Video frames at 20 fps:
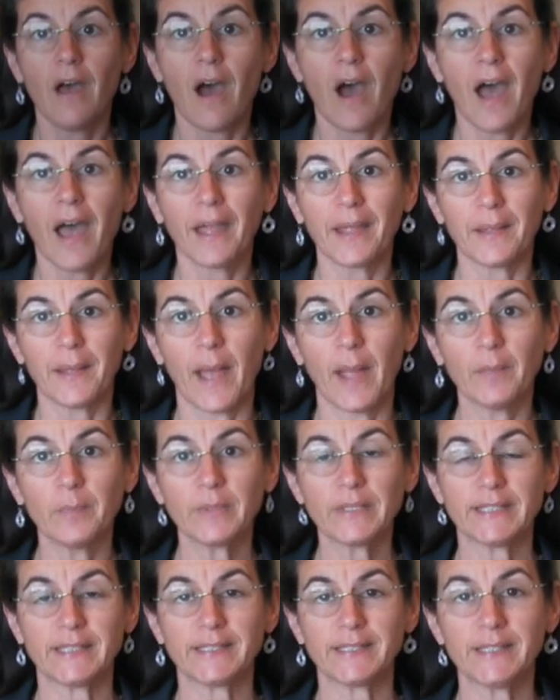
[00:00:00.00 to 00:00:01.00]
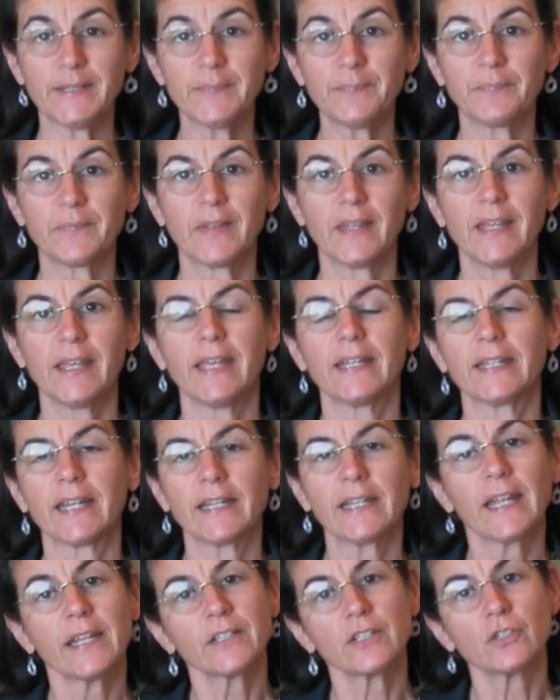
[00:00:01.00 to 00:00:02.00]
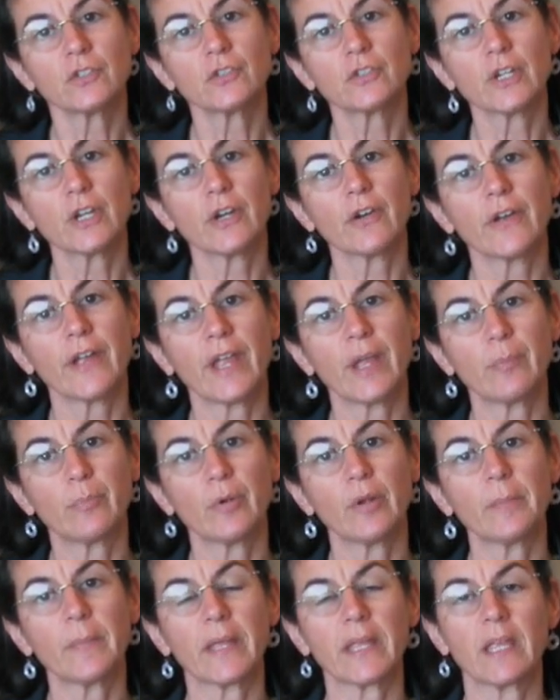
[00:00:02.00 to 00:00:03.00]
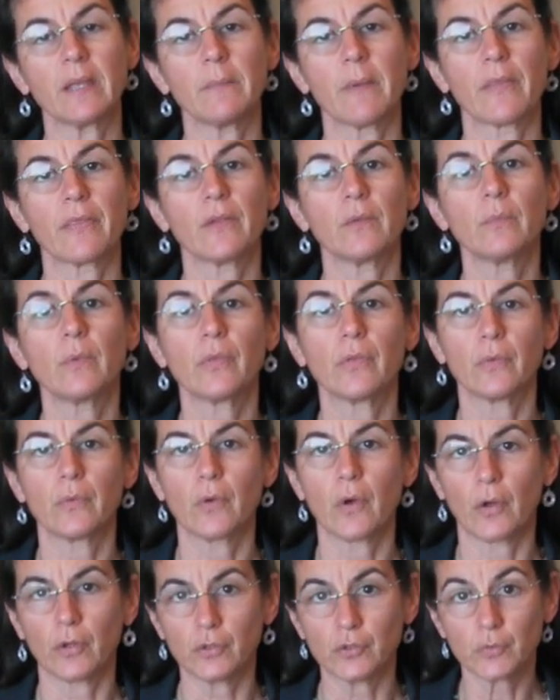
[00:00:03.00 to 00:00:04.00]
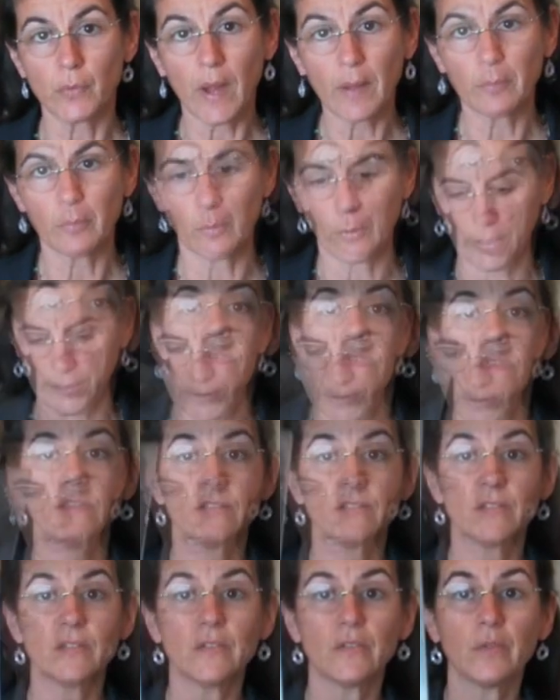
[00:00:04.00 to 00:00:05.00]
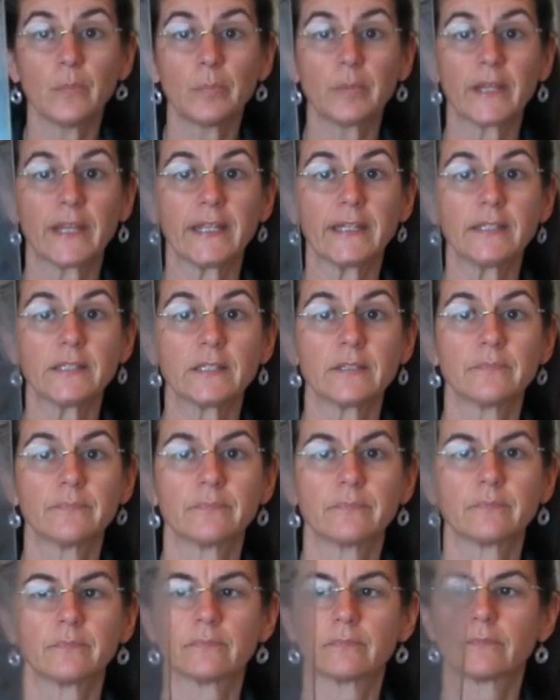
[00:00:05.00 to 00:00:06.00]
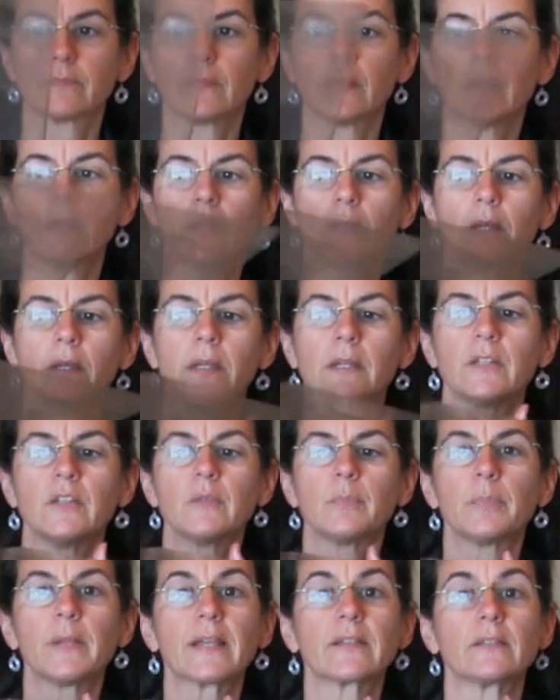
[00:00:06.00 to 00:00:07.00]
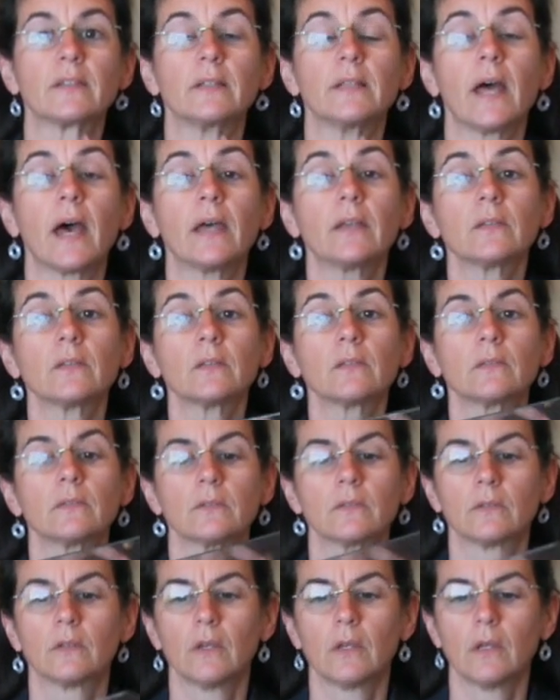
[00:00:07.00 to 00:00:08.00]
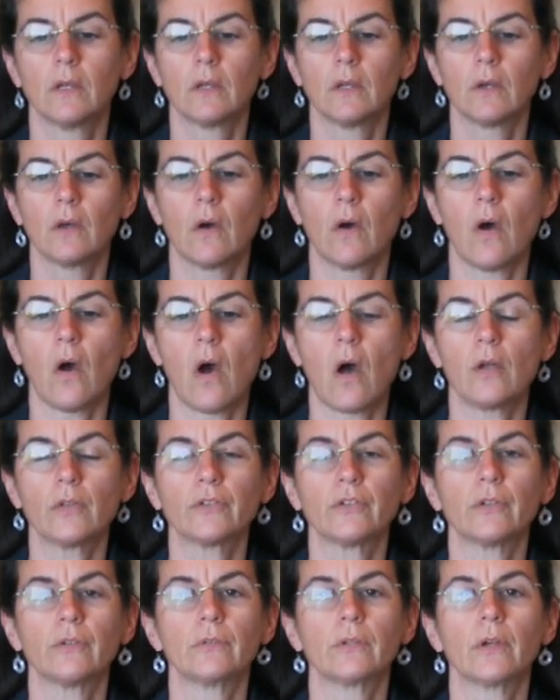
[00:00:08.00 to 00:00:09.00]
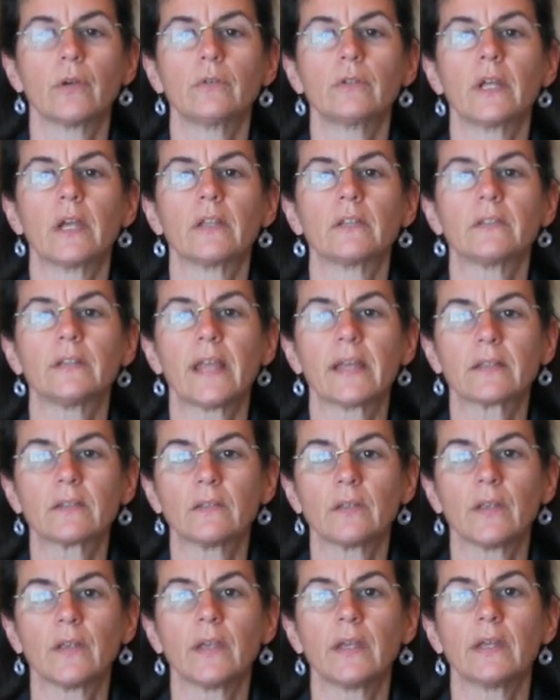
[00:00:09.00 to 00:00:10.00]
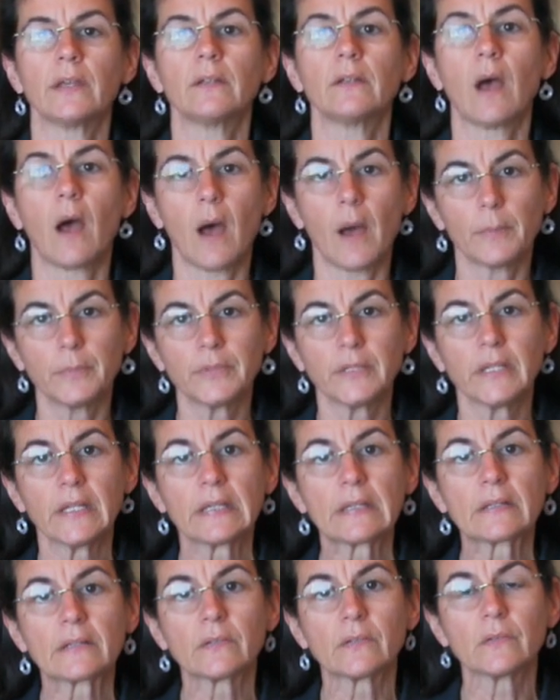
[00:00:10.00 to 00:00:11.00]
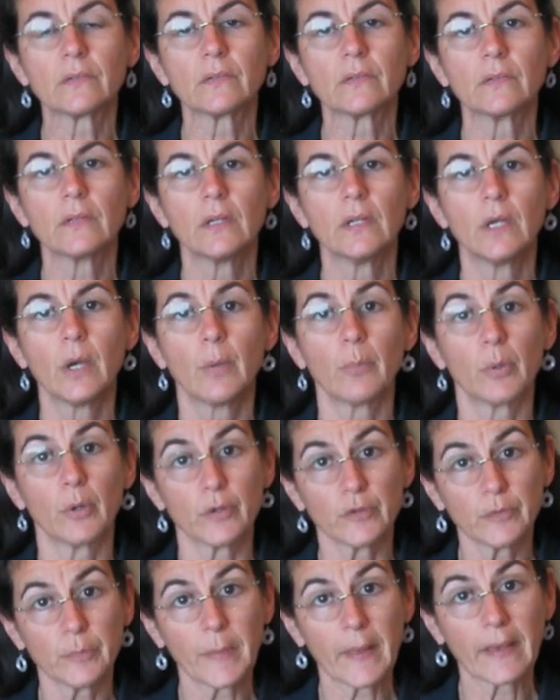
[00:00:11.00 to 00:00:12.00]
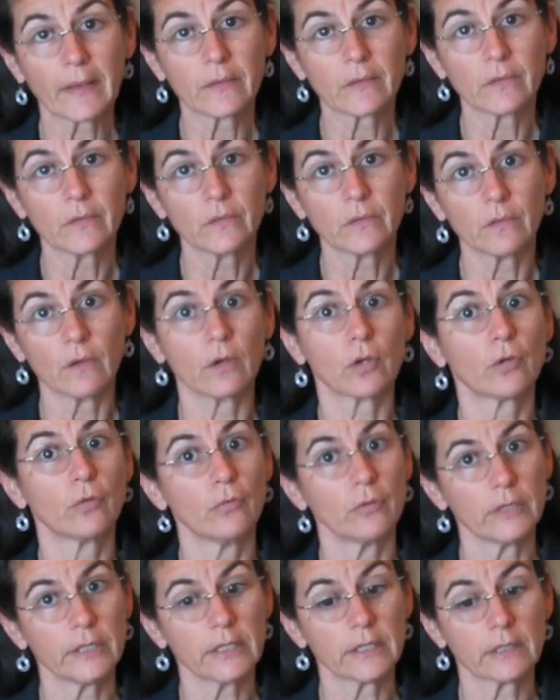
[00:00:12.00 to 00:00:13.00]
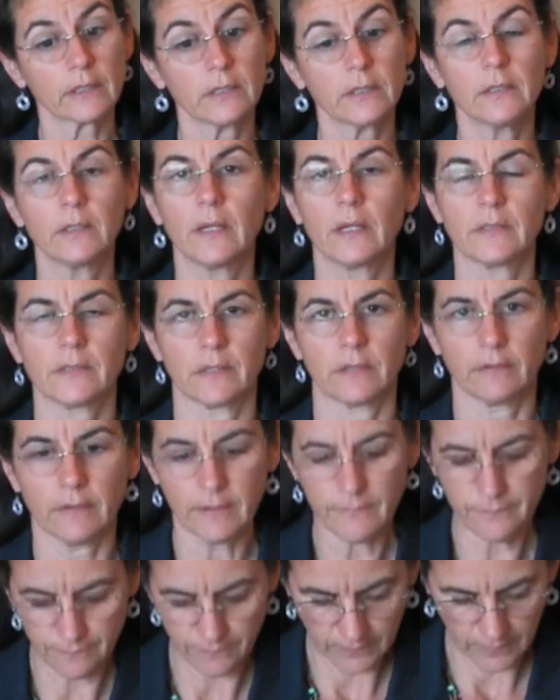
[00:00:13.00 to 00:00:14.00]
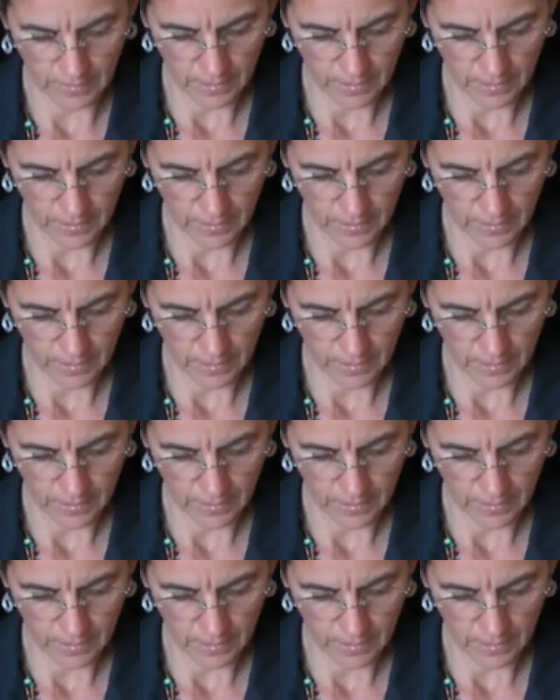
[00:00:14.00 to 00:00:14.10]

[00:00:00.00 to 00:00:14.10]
Hi, I'm Belinda and I'd like to share a printmaking method with you called dry point. This is the plate. It's plexiglass, also known as Lexan, Optix, Perspex, acrylic, etc.